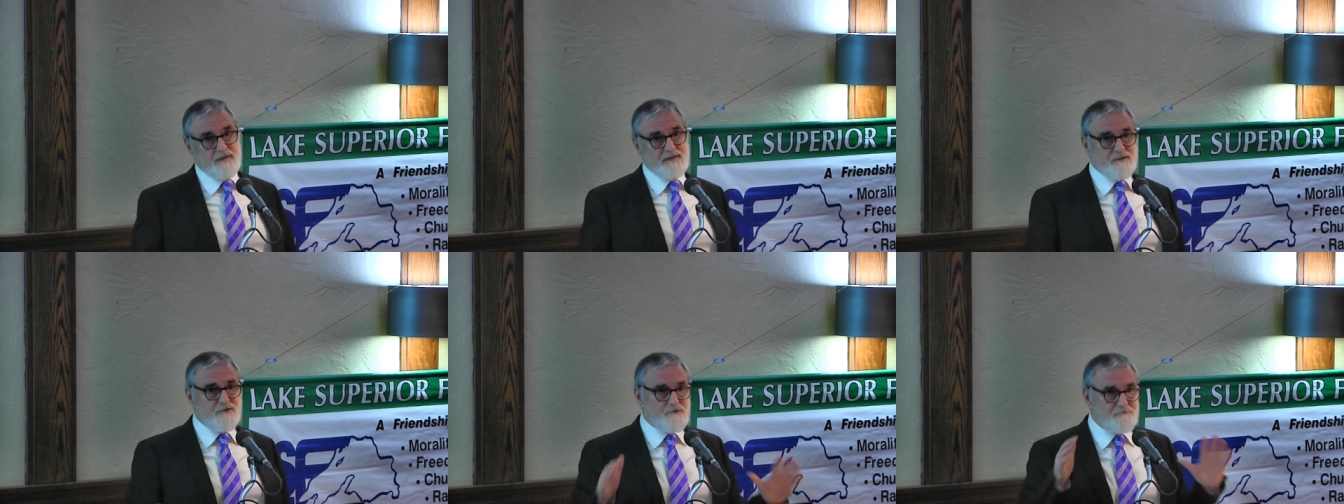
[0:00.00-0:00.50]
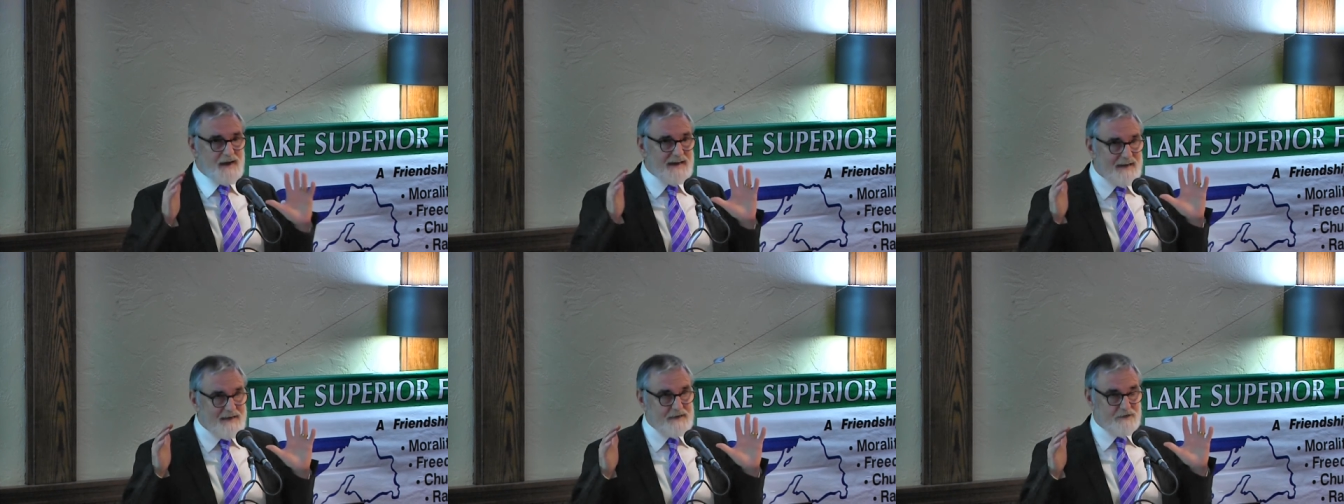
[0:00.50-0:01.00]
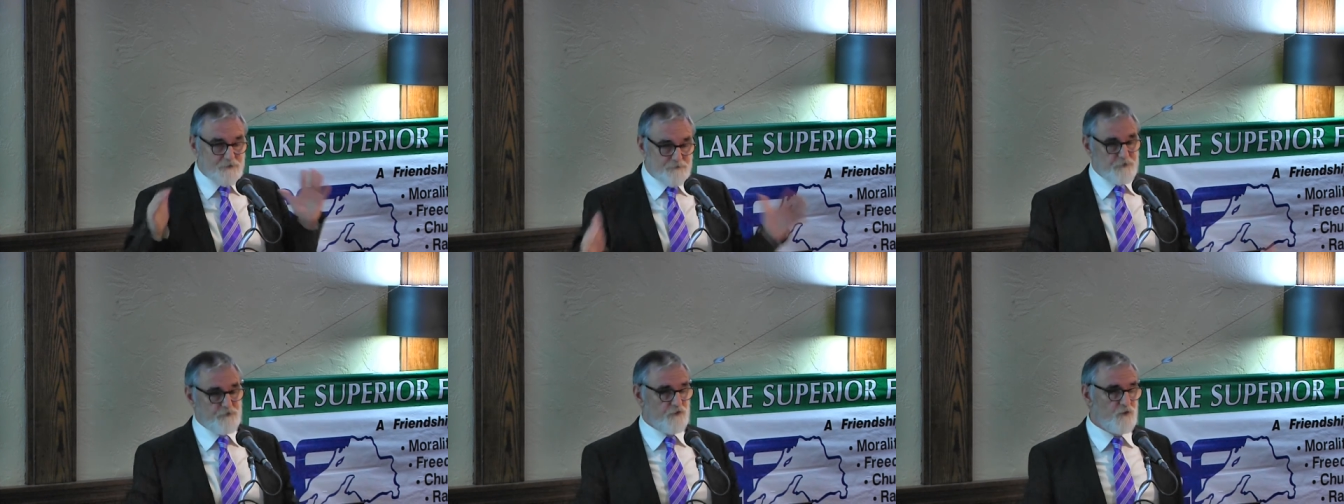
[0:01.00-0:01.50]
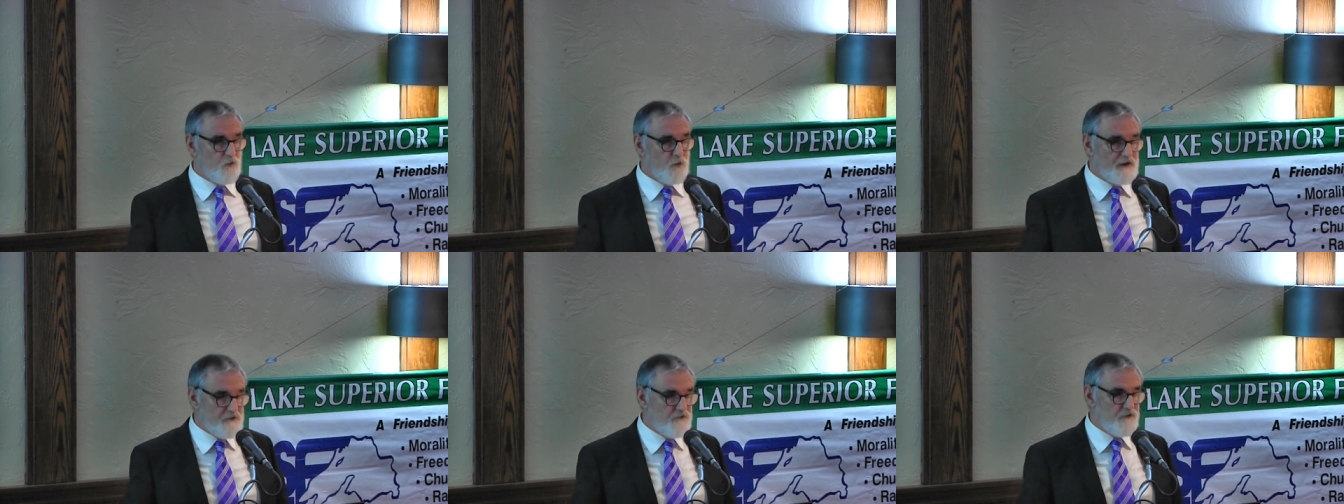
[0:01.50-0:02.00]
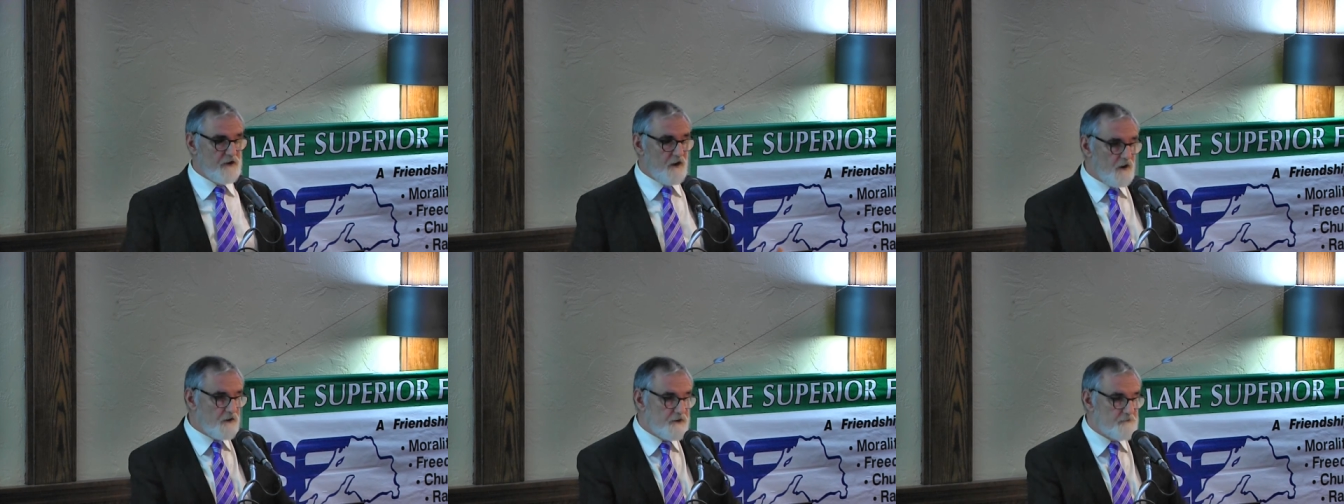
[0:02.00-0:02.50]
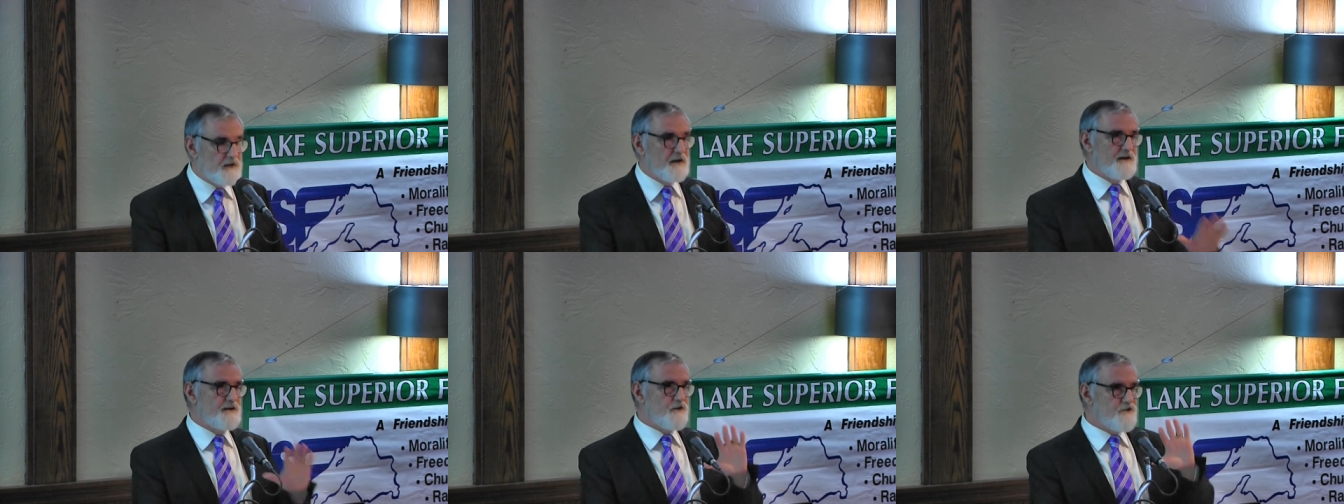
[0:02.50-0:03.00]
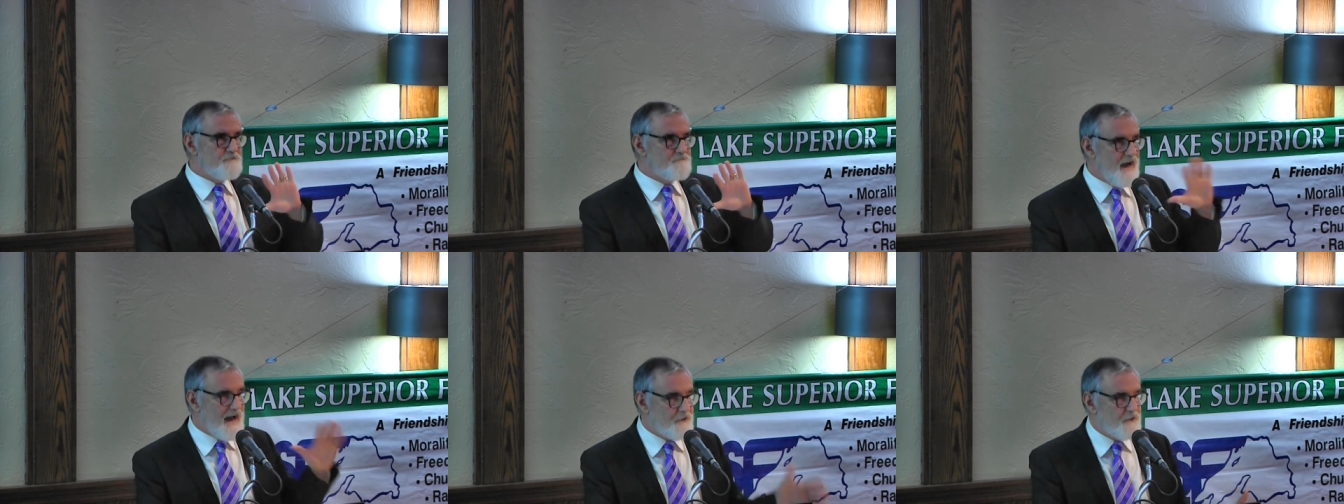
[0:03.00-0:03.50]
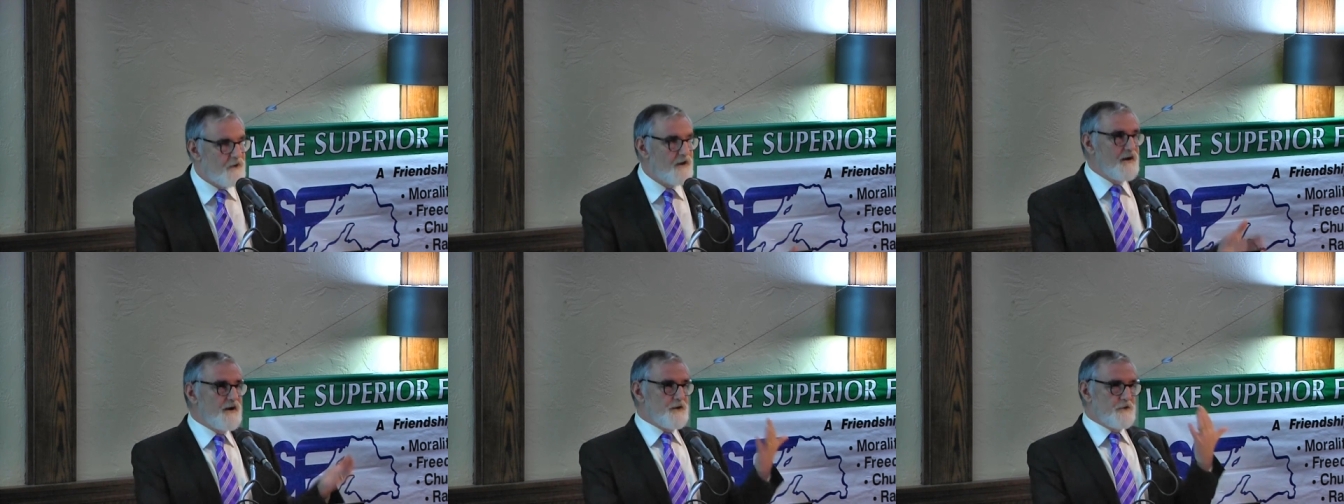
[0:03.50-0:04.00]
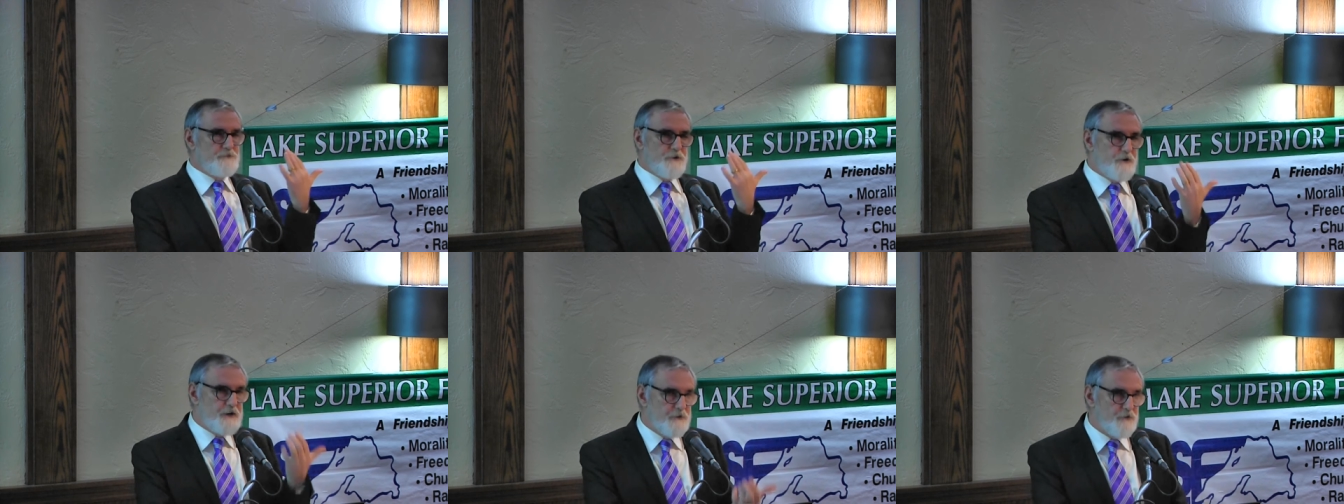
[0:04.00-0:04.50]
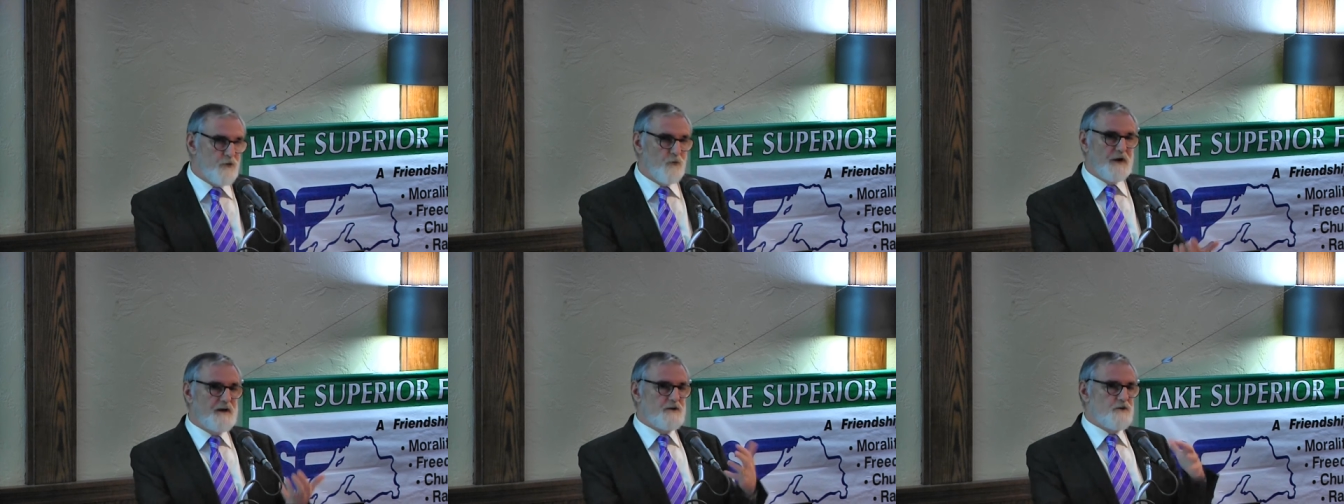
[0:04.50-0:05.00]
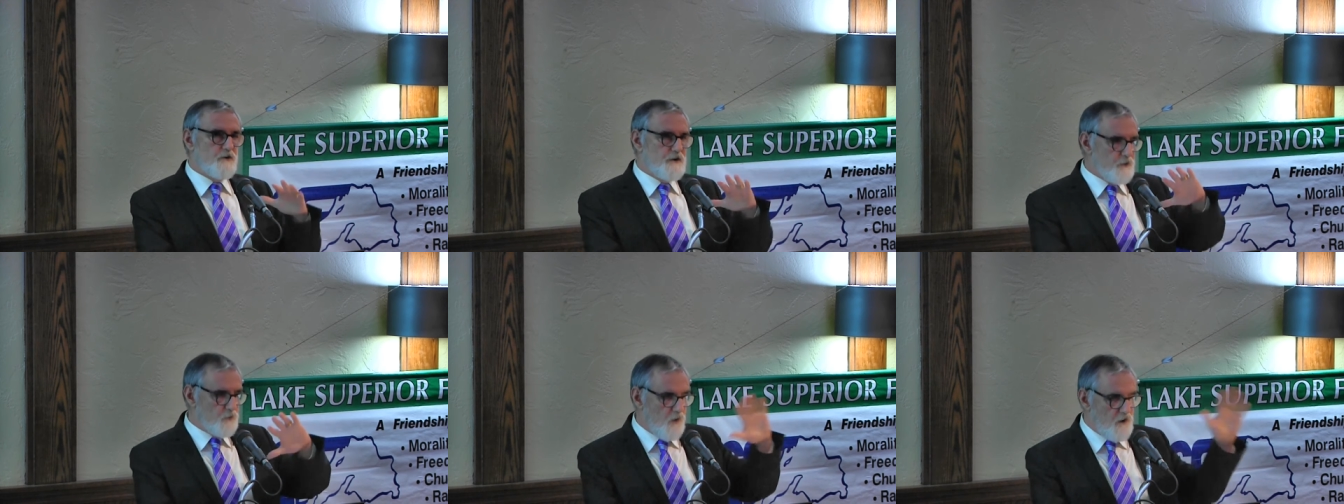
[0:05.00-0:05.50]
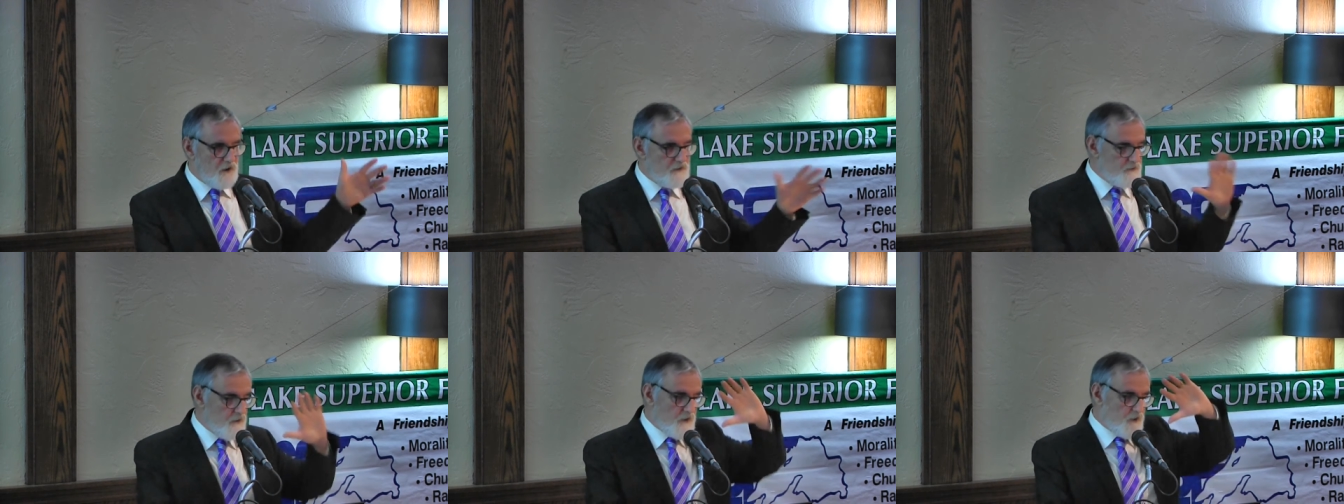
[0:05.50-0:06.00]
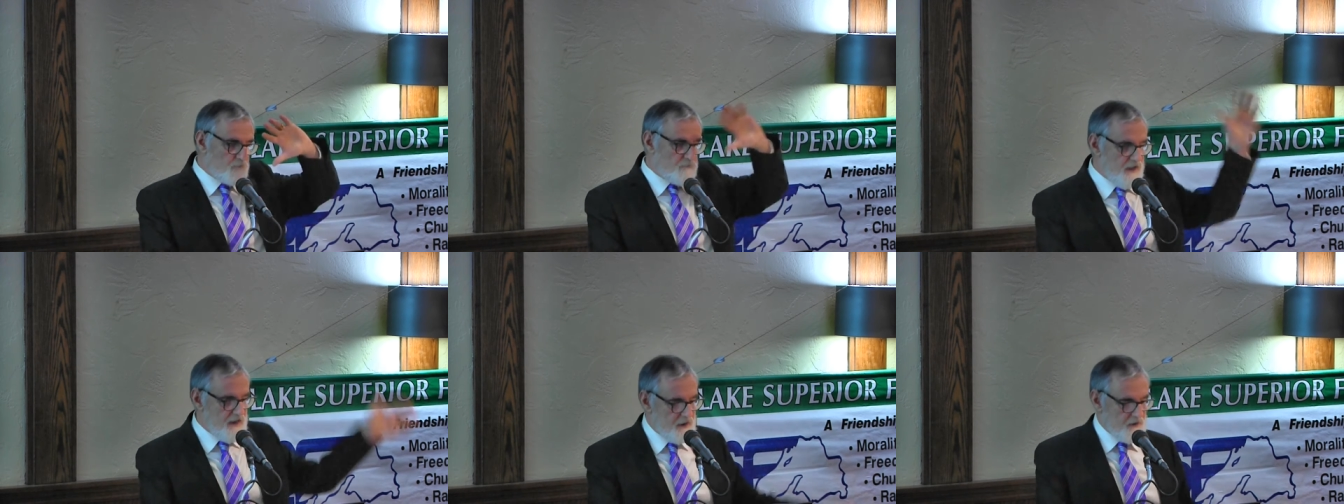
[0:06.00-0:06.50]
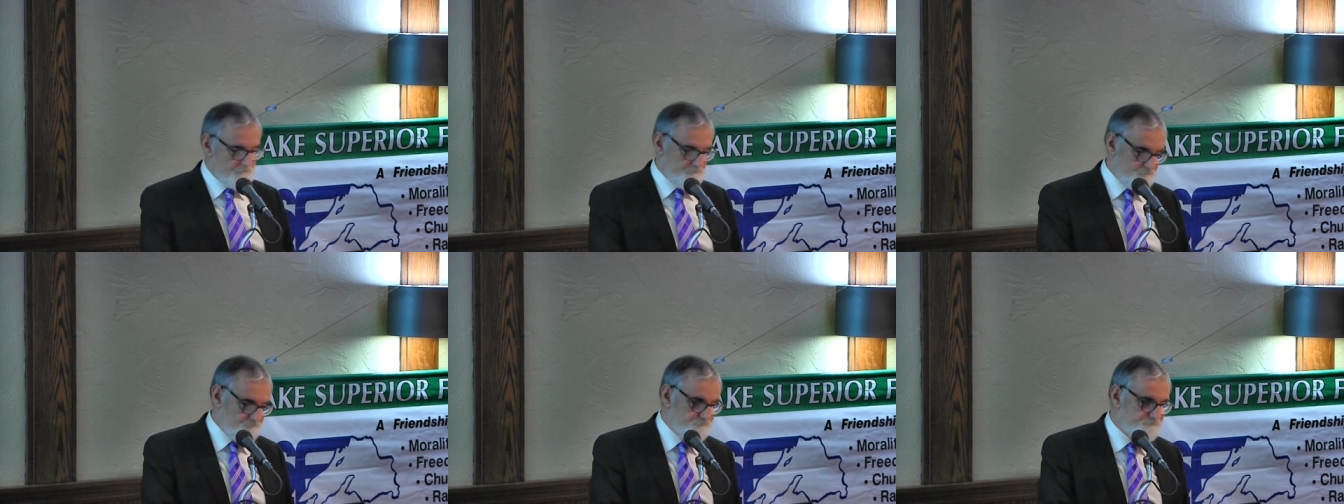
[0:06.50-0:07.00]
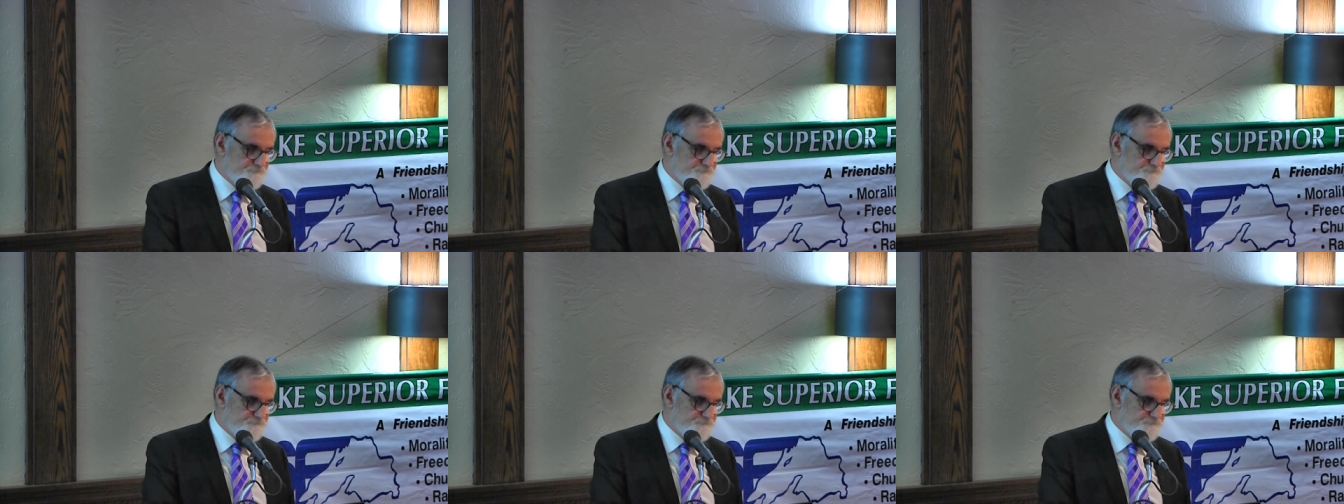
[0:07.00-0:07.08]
It doesn't make any difference who wins the argument. It doesn't matter. If you're here to win, you're in the wrong planet.